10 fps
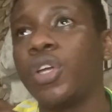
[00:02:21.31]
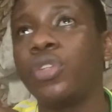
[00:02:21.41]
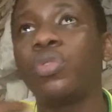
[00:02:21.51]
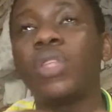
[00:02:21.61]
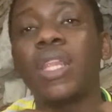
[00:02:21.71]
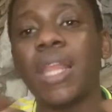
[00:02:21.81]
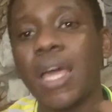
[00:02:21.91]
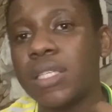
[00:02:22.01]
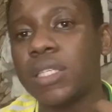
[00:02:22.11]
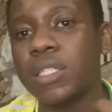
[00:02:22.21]
the
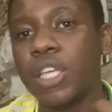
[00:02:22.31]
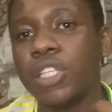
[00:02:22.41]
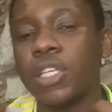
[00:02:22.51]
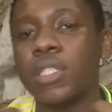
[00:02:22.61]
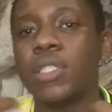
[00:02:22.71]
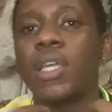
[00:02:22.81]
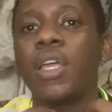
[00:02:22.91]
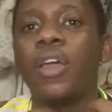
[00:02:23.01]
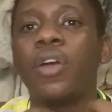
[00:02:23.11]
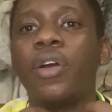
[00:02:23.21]
last stages,
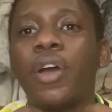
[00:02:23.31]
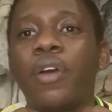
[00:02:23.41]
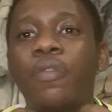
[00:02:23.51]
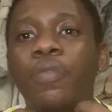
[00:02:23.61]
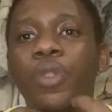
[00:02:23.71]
uh,